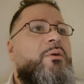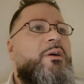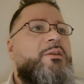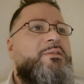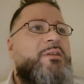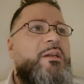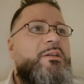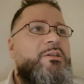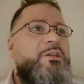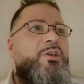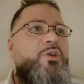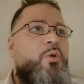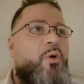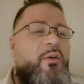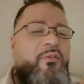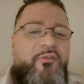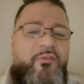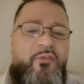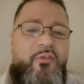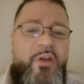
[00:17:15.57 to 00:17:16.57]
Essentially, you
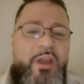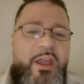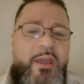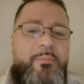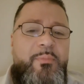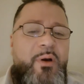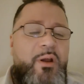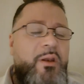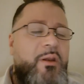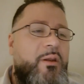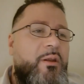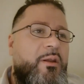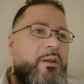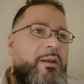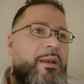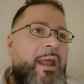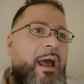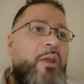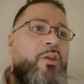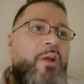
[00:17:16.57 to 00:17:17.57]
are free, but
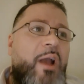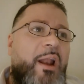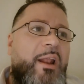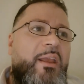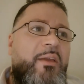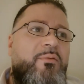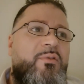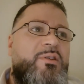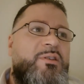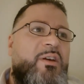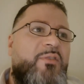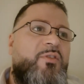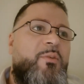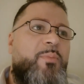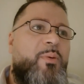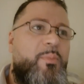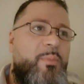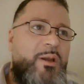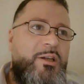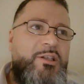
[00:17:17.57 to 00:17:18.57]
now you got to give yourself the
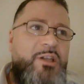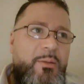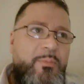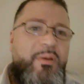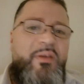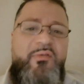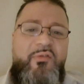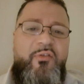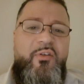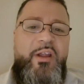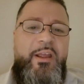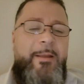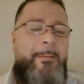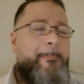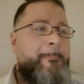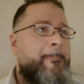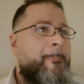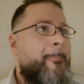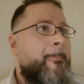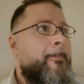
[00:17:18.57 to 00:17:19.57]
permission to be free.
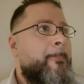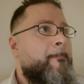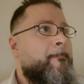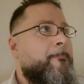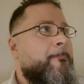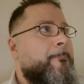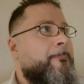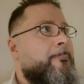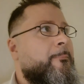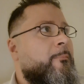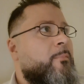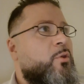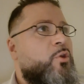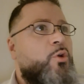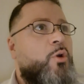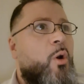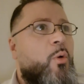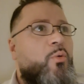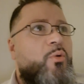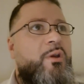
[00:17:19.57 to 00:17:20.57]

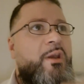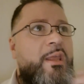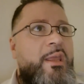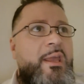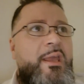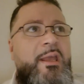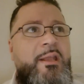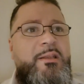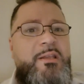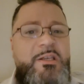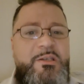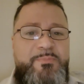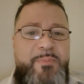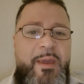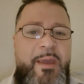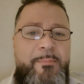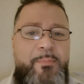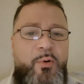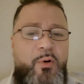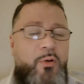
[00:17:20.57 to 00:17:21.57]
You don't need these
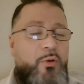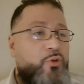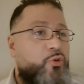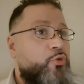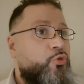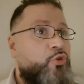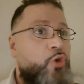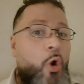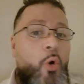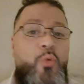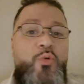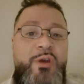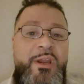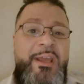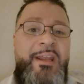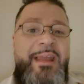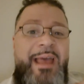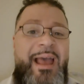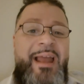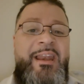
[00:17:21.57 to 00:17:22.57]
people. You don't
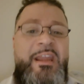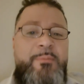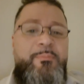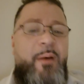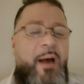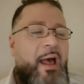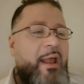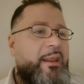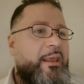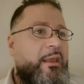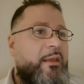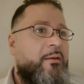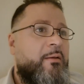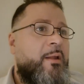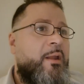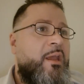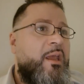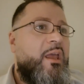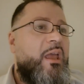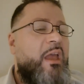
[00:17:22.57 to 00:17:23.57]
need anybody.
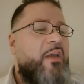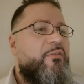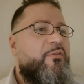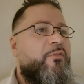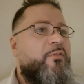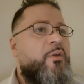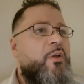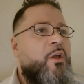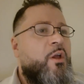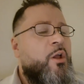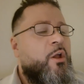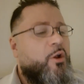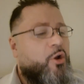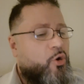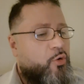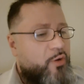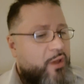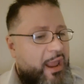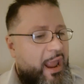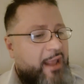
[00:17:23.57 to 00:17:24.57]
If
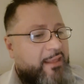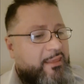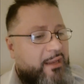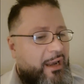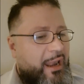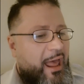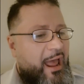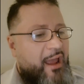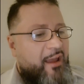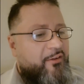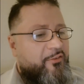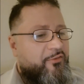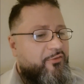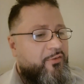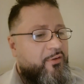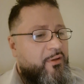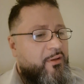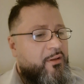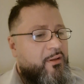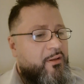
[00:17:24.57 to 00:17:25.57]
create the
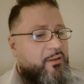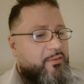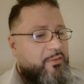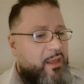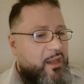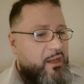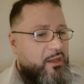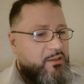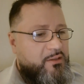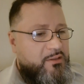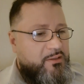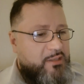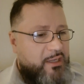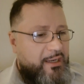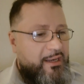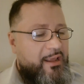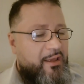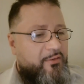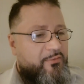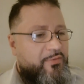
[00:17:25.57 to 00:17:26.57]
life that to
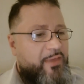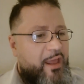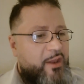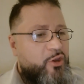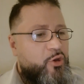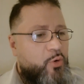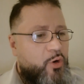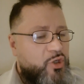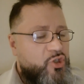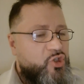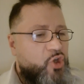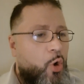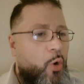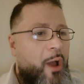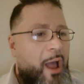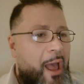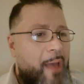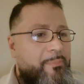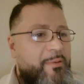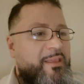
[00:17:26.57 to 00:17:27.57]
live that you are so
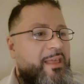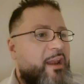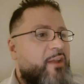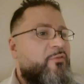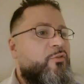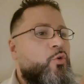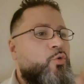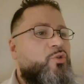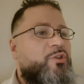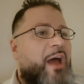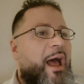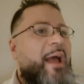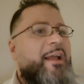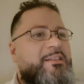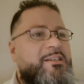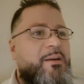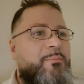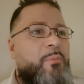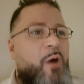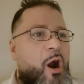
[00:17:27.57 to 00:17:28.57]
happy that if you die
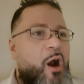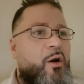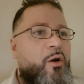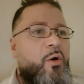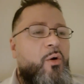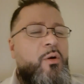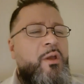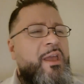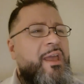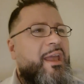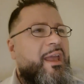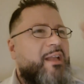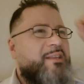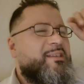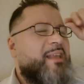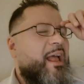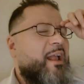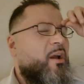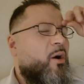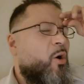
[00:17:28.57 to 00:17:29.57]
tomorrow,
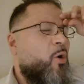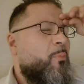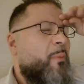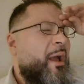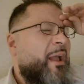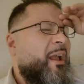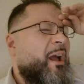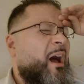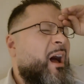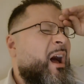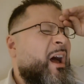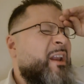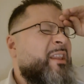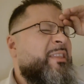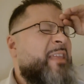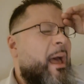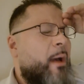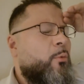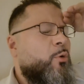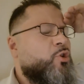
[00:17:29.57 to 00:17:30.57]
it's like, oh my
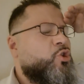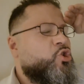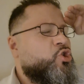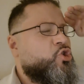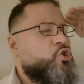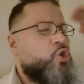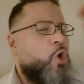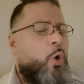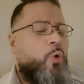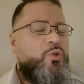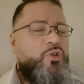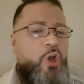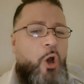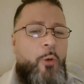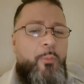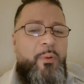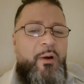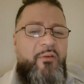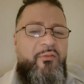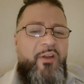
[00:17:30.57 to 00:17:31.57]
God, that was so
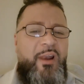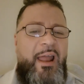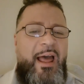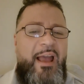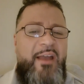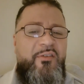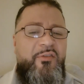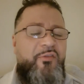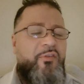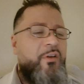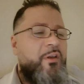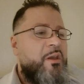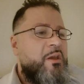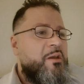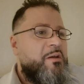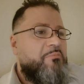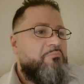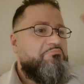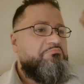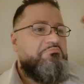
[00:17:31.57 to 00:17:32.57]
dope of a life.
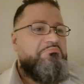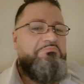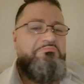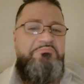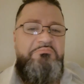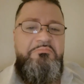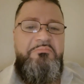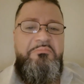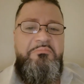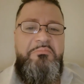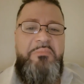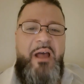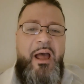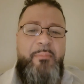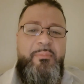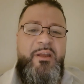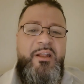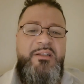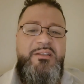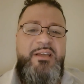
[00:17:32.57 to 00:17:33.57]

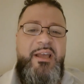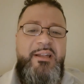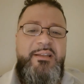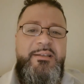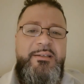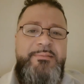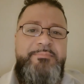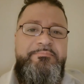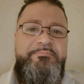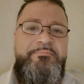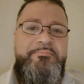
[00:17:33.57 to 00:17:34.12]
I'm content.